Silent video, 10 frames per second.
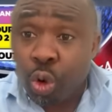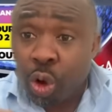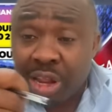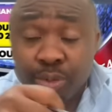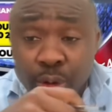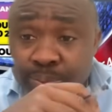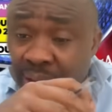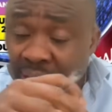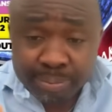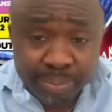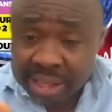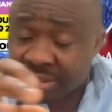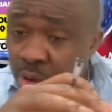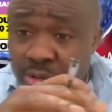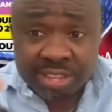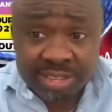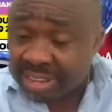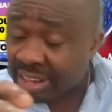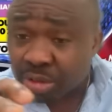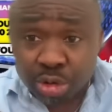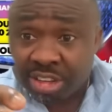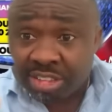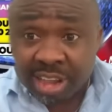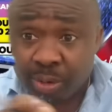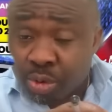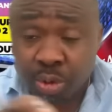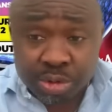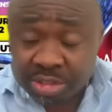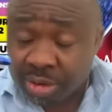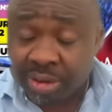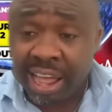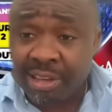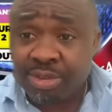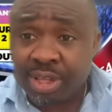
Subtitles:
calling him all black bastard, all this nonsense that I wouldn't want to see on life,